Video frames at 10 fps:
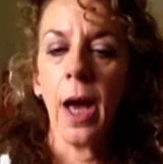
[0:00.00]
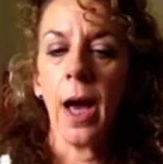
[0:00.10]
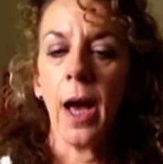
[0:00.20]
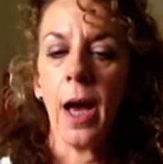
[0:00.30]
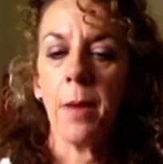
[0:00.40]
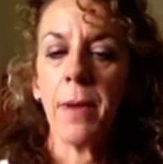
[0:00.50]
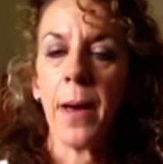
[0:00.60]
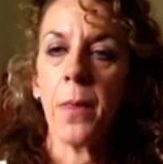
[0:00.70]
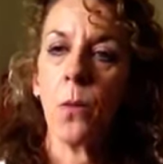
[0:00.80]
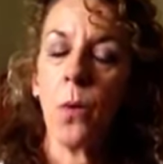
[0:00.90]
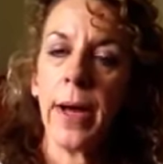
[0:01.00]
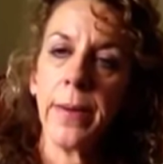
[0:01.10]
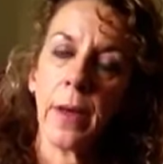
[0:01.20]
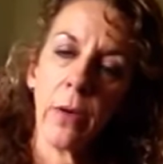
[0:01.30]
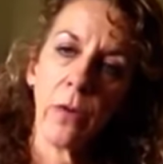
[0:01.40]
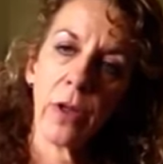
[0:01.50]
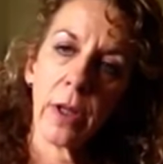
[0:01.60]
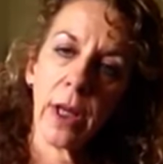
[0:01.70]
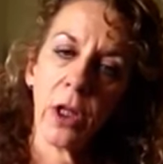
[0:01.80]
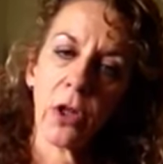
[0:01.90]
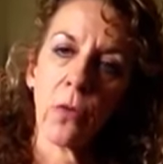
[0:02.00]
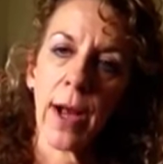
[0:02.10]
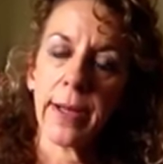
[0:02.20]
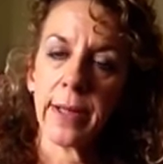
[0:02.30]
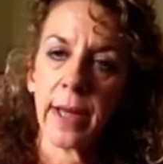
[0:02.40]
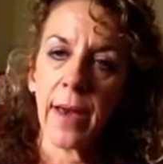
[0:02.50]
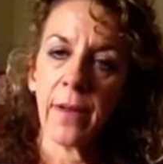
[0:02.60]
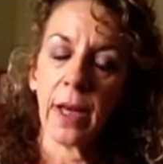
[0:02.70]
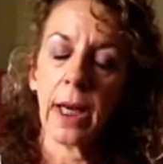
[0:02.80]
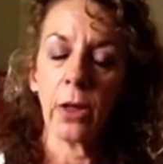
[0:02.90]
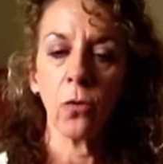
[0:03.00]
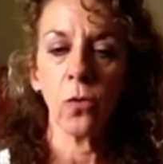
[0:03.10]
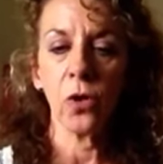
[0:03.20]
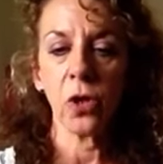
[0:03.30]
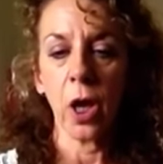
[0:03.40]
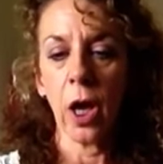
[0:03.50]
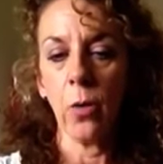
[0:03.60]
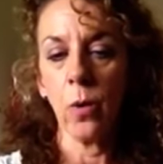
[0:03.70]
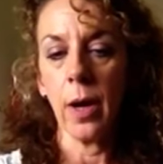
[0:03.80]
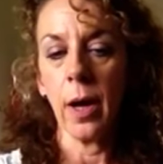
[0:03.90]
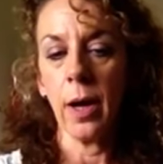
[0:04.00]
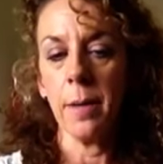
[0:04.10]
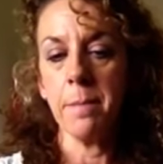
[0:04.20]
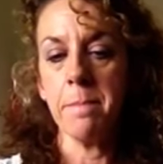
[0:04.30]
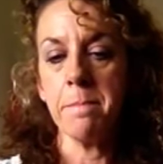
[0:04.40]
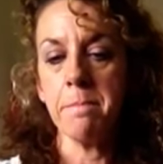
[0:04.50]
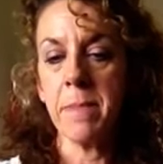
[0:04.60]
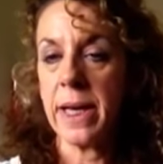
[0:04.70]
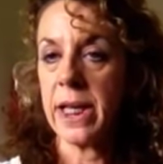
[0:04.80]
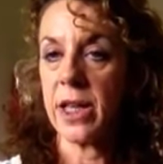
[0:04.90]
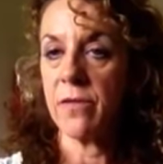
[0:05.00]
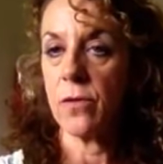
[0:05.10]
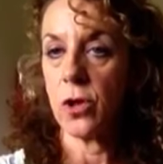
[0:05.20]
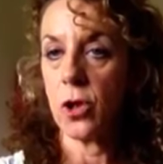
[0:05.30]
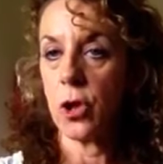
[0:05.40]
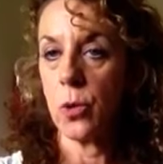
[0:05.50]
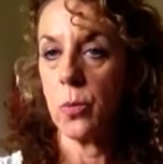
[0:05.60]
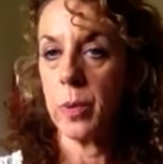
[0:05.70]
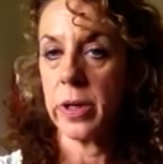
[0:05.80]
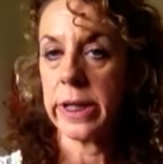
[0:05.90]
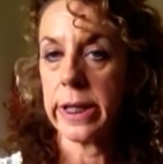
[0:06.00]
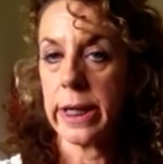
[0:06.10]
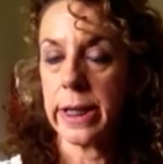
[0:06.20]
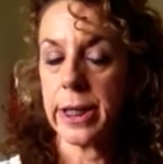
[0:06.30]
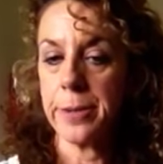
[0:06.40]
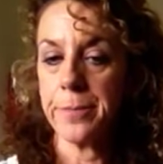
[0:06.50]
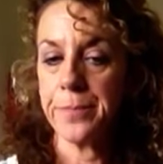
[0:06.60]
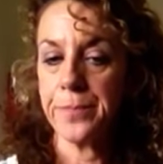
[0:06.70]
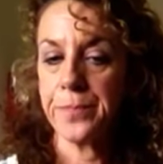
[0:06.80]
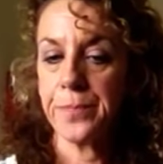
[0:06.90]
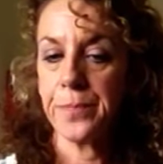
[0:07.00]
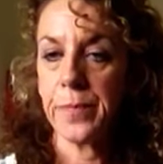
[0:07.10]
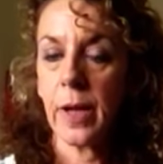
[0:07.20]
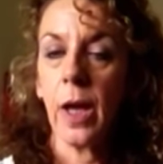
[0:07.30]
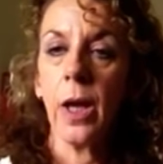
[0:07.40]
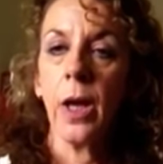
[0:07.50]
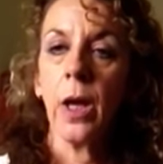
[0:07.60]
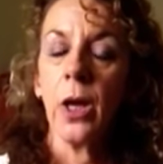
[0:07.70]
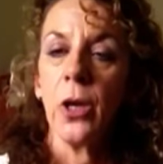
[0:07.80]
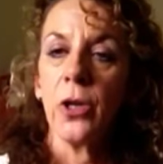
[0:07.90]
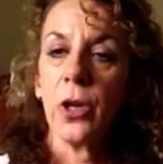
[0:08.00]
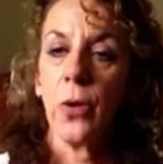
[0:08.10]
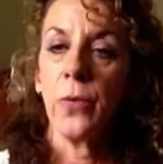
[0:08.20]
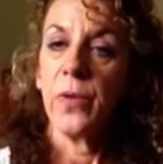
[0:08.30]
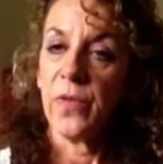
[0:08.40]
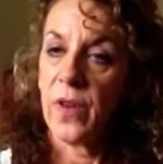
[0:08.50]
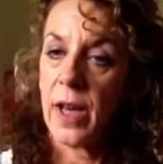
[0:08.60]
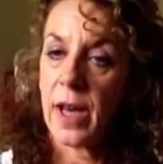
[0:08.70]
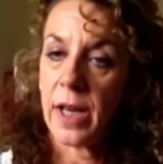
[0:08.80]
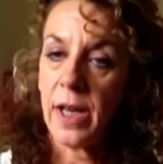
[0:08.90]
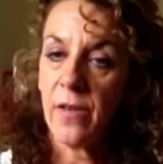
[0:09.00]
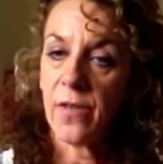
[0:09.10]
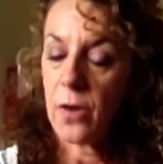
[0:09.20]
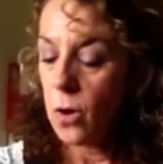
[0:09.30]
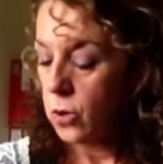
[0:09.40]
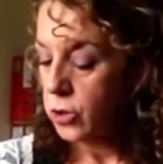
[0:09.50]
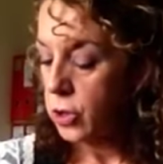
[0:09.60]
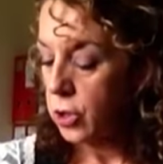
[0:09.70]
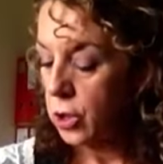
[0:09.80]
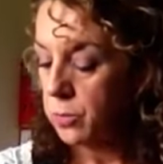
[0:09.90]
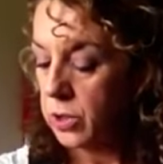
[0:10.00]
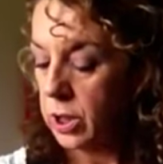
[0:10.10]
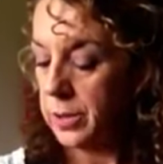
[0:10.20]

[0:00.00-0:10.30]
And the way those interact together can also make a difference to personality. So the 5 are termed